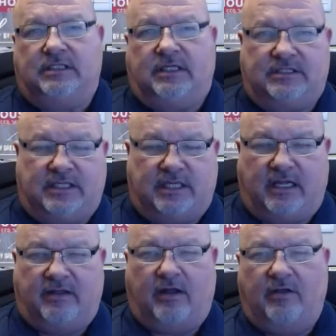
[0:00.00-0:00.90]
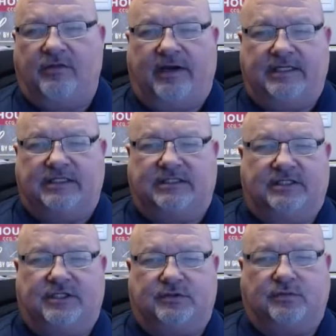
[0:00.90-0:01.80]
Because the other agents
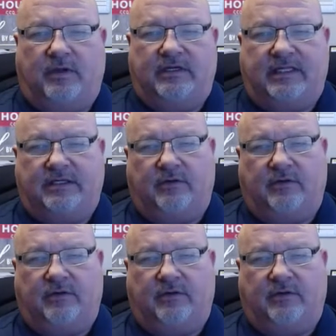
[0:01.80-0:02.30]
that